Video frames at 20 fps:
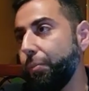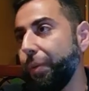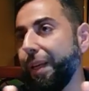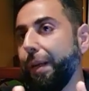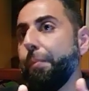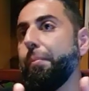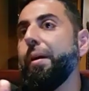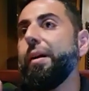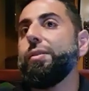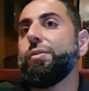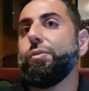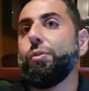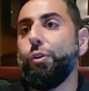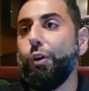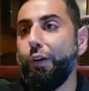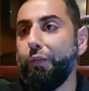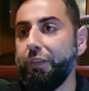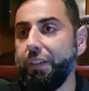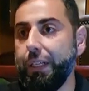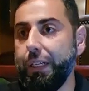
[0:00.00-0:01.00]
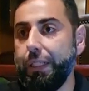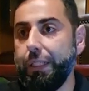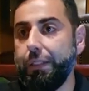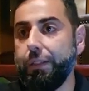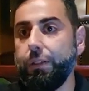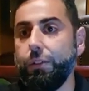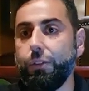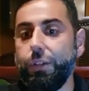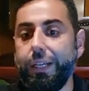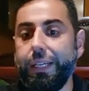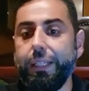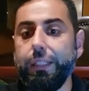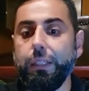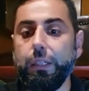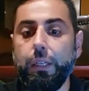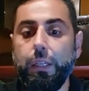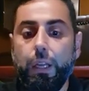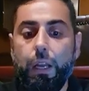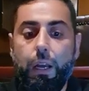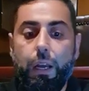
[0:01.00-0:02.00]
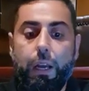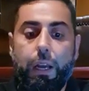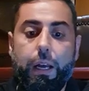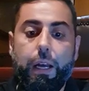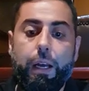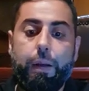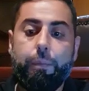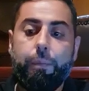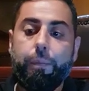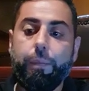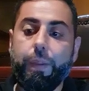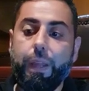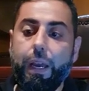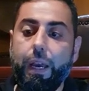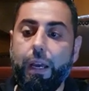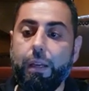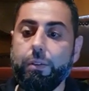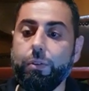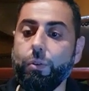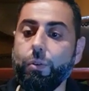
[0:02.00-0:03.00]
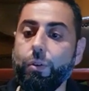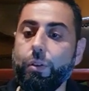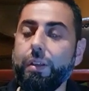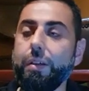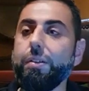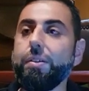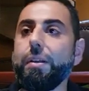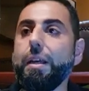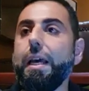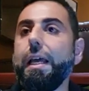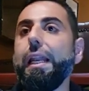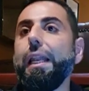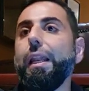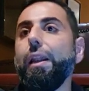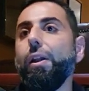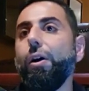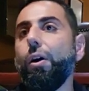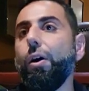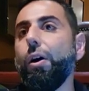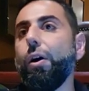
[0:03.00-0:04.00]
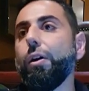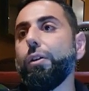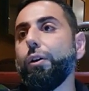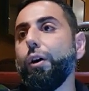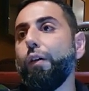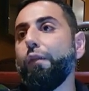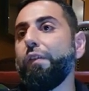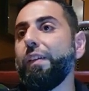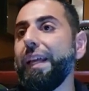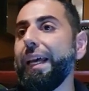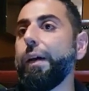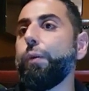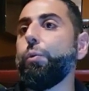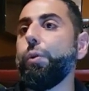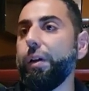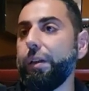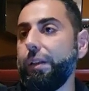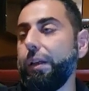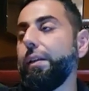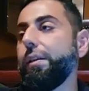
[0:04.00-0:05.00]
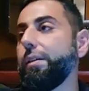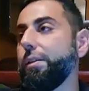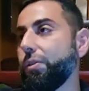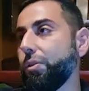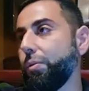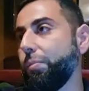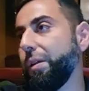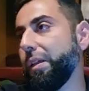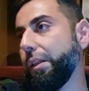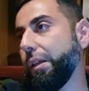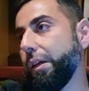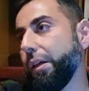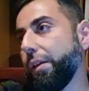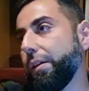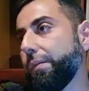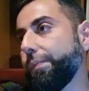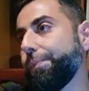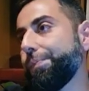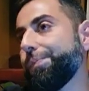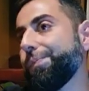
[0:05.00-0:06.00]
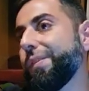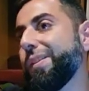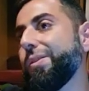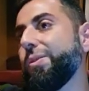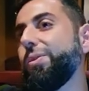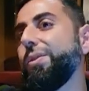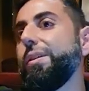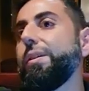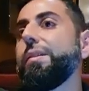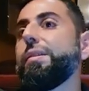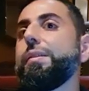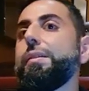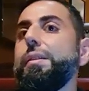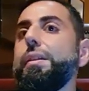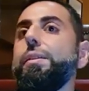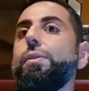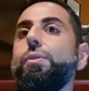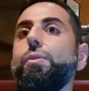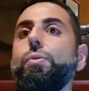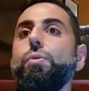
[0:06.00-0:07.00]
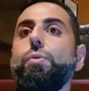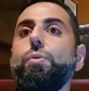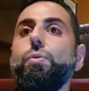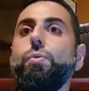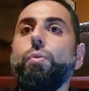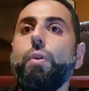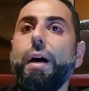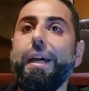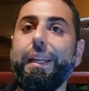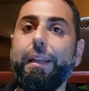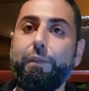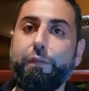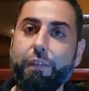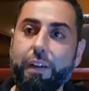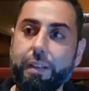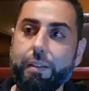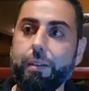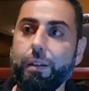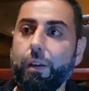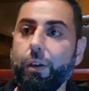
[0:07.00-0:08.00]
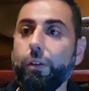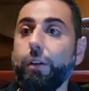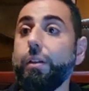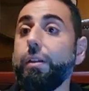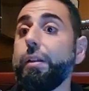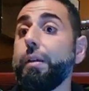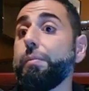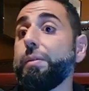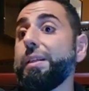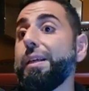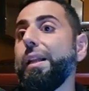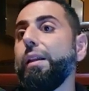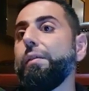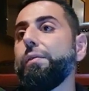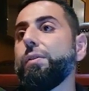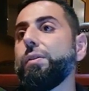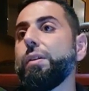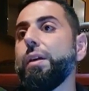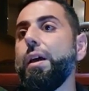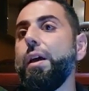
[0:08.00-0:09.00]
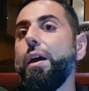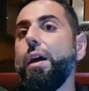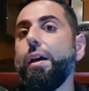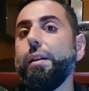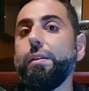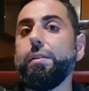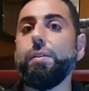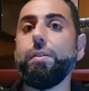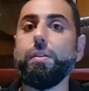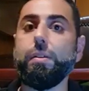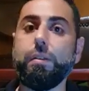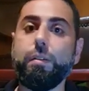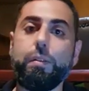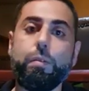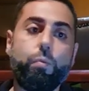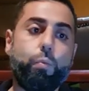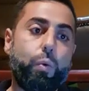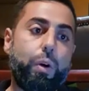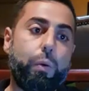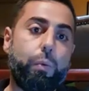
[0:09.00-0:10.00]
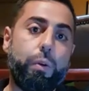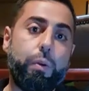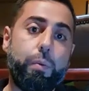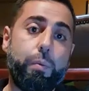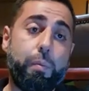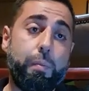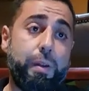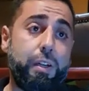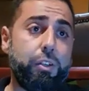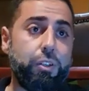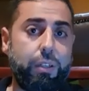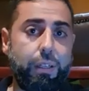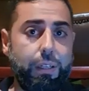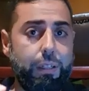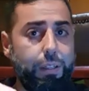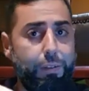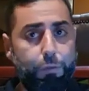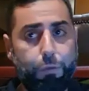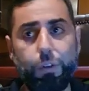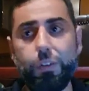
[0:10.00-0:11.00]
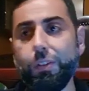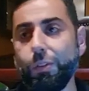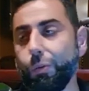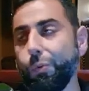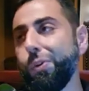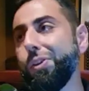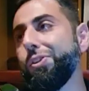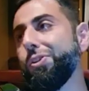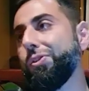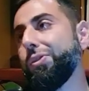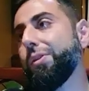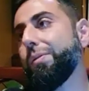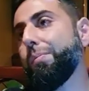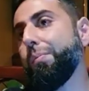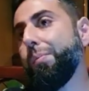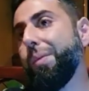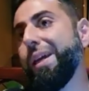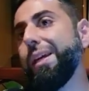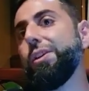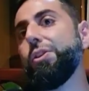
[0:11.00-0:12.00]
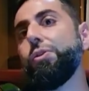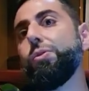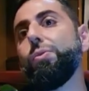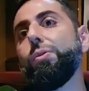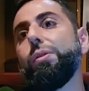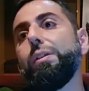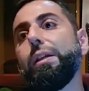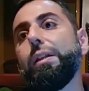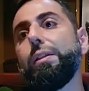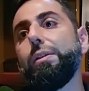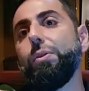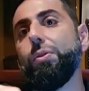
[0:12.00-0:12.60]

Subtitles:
but a master of none, right? So there's a lot of legwork that needs to be done. Mm-hmm. Students need to do and invest a lot in themselves. And this is what we were mentioning, the first question, make sure that you